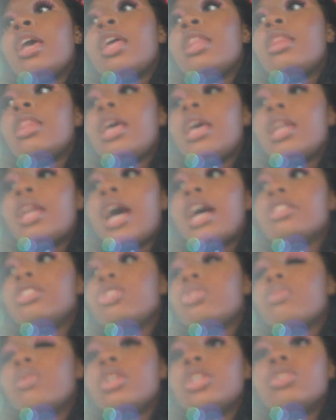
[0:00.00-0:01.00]
and then I
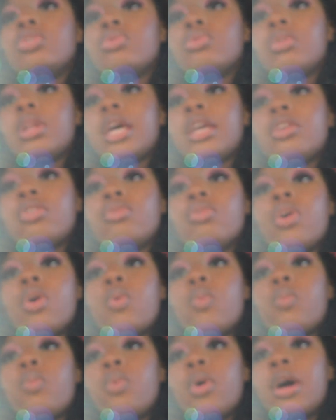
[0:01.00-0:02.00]
just want to do, like, you
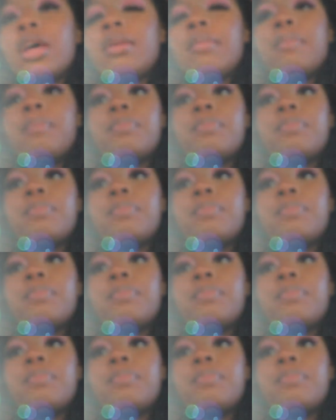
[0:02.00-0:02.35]
know, one